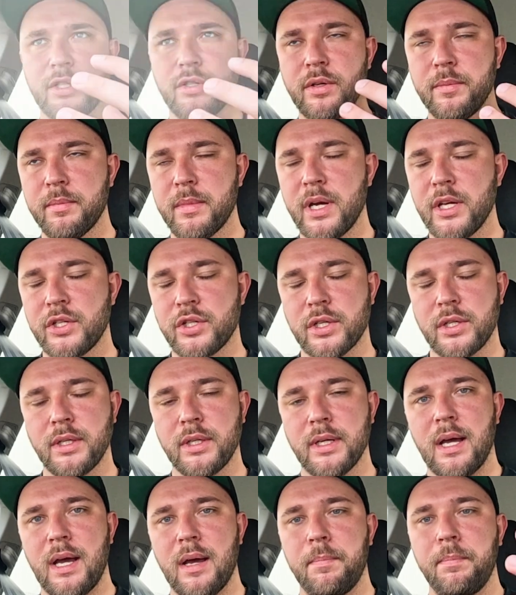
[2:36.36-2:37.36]
to imagine
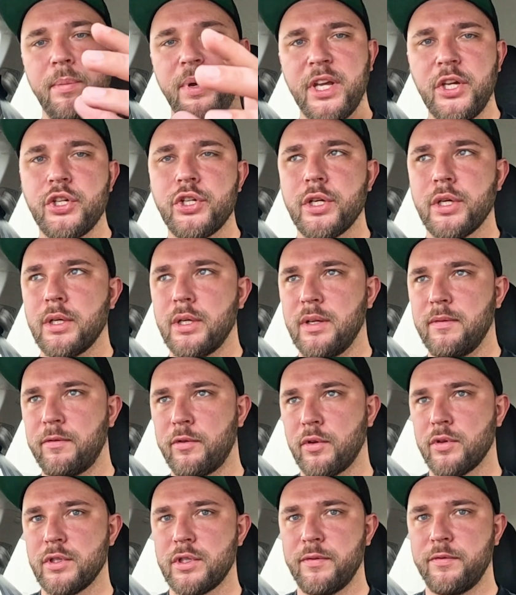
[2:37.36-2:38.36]
a picture in
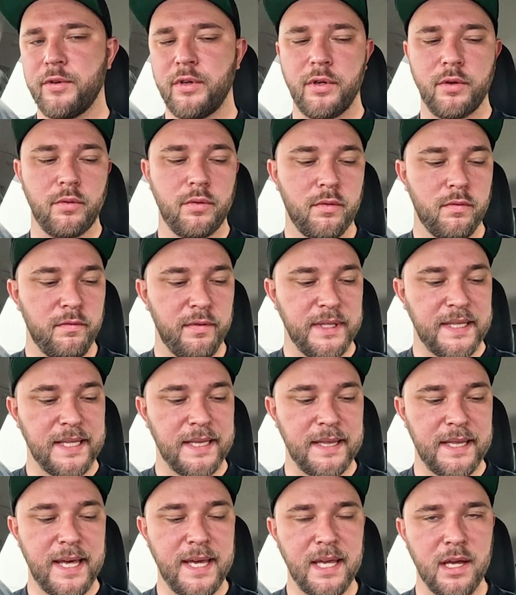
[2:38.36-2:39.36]
front of you with the
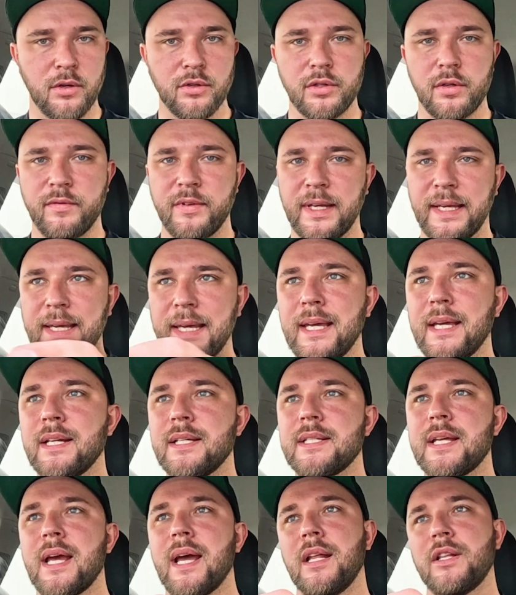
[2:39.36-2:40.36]
layout of the
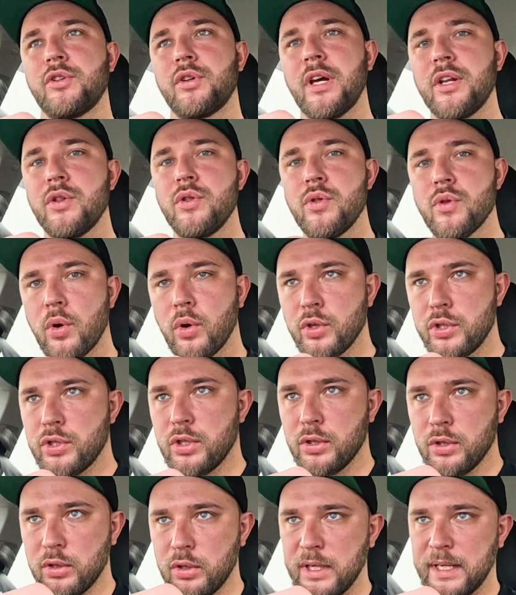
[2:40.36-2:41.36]
gears and try not to
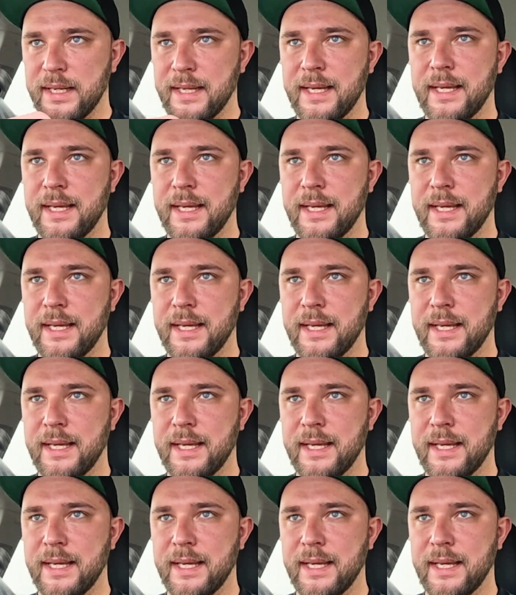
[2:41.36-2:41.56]
look at the